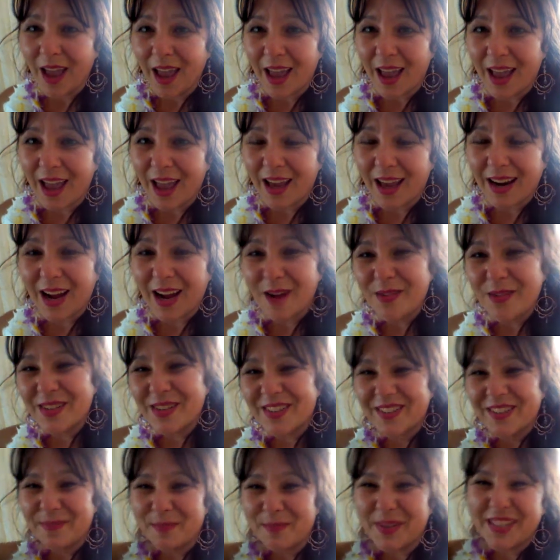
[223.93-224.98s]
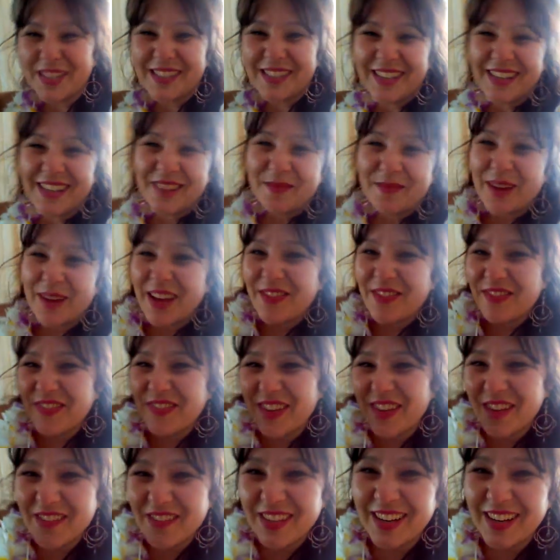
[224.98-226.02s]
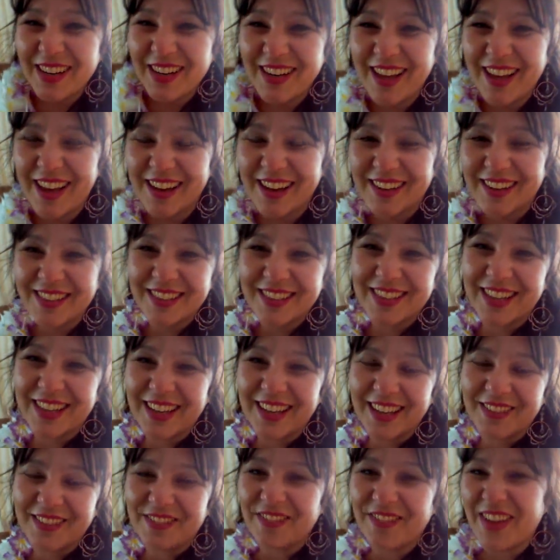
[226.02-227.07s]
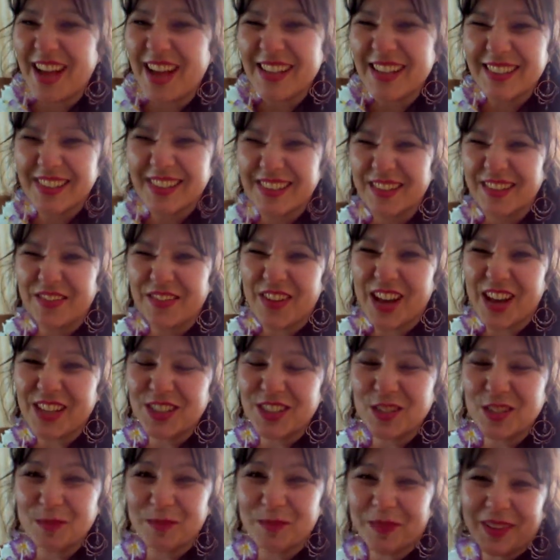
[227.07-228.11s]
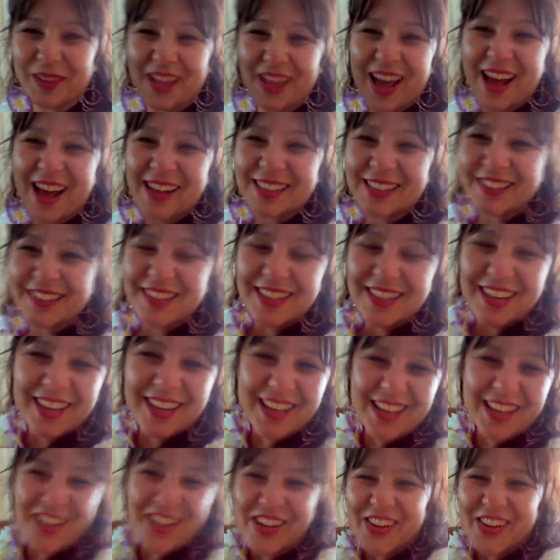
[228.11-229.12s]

and I was busy in my feminine energy, fast, fascia blasting and